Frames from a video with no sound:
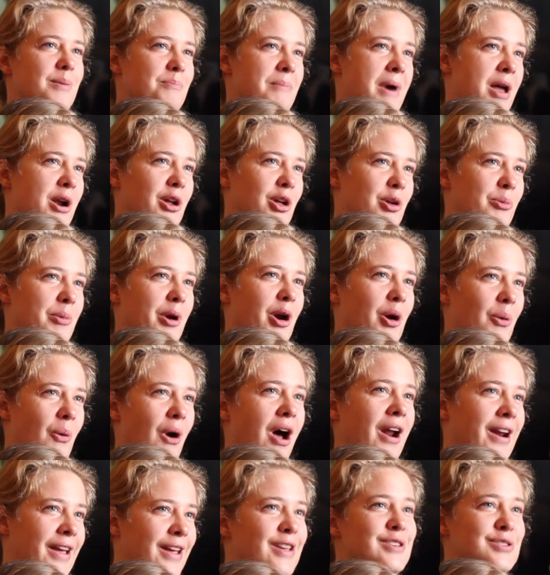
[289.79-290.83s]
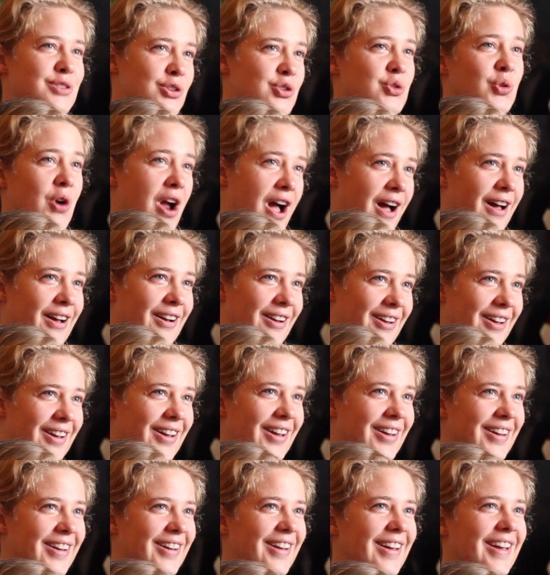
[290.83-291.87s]
medical marijuana is a drug.
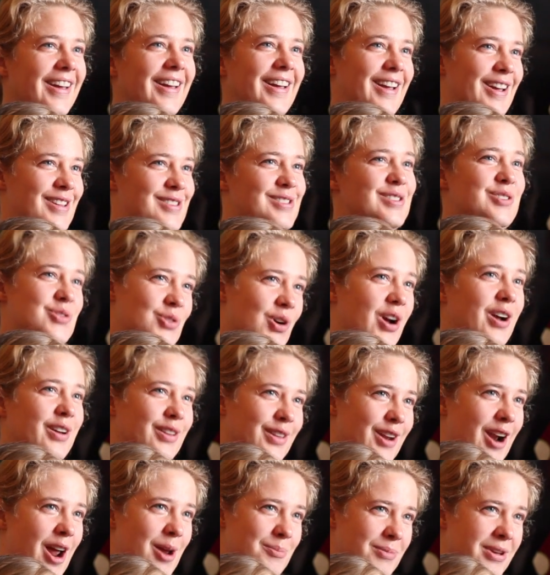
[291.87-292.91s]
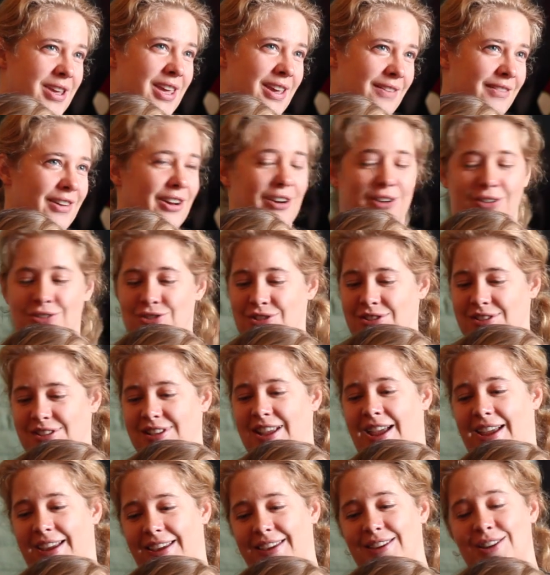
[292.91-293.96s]
It's a drug that I'd be giving her just
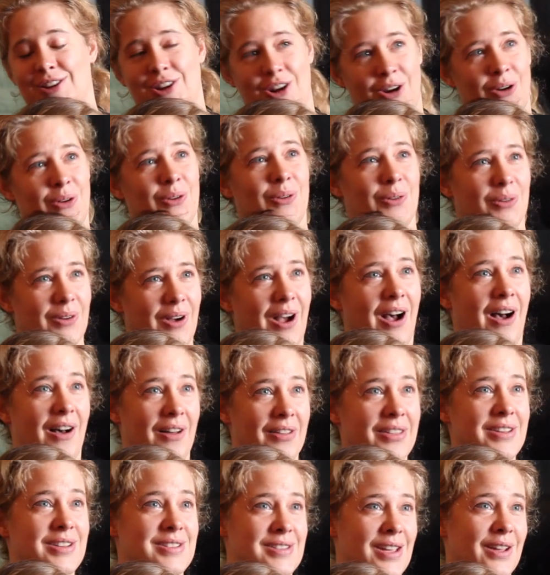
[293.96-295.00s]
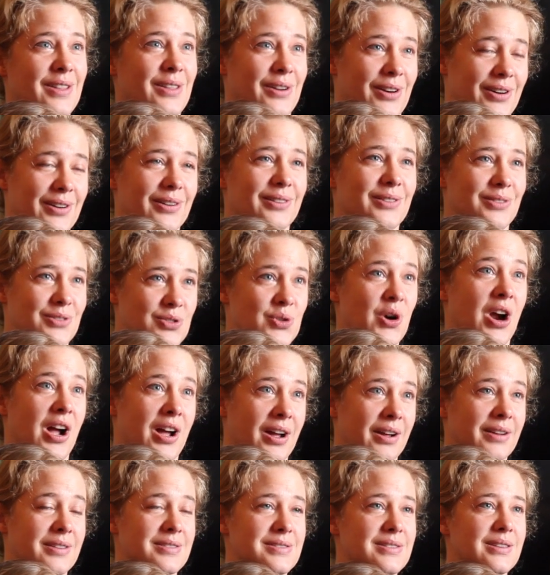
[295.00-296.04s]
like, all these other
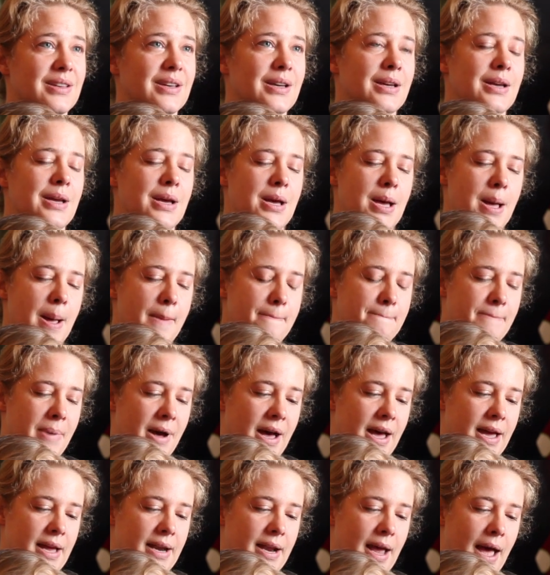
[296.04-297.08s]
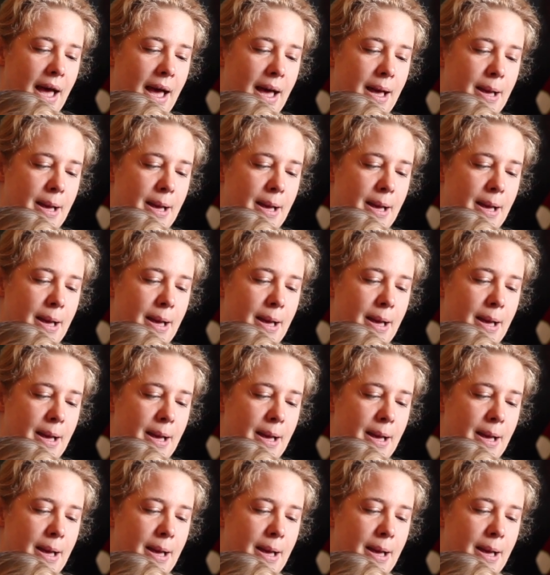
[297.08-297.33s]
drugs. But